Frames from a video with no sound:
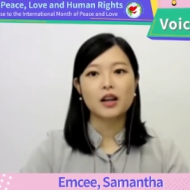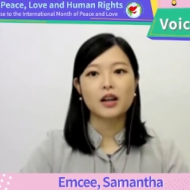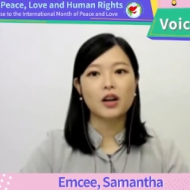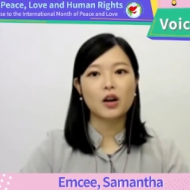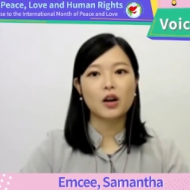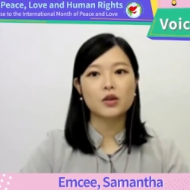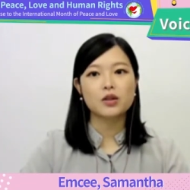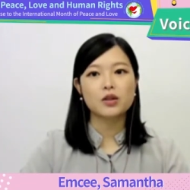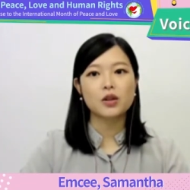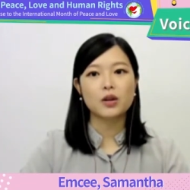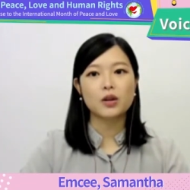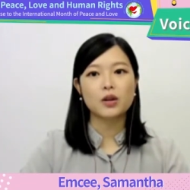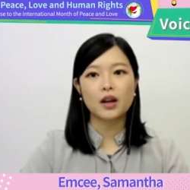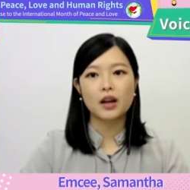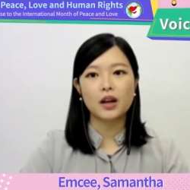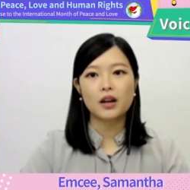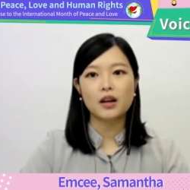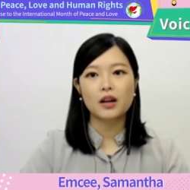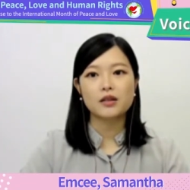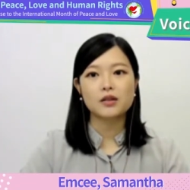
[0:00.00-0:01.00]
can also
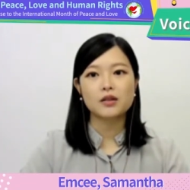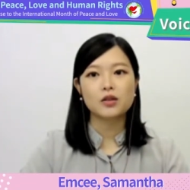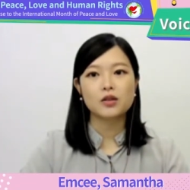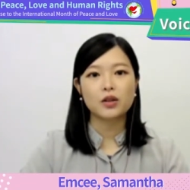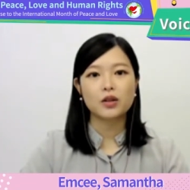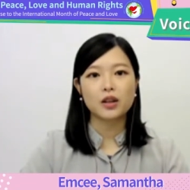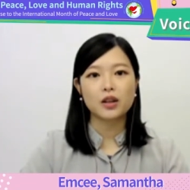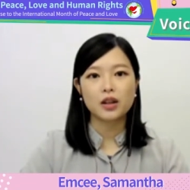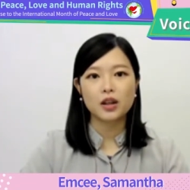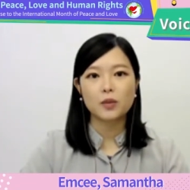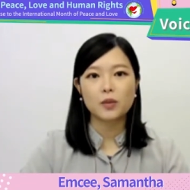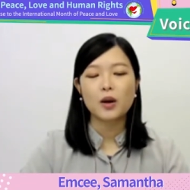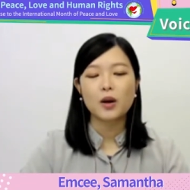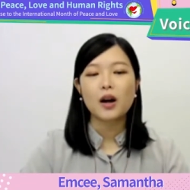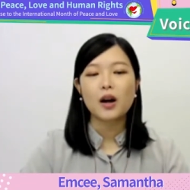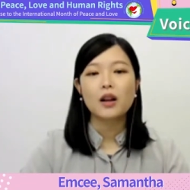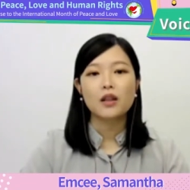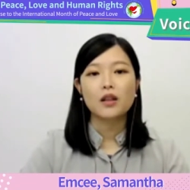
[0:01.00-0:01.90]
lead us to keep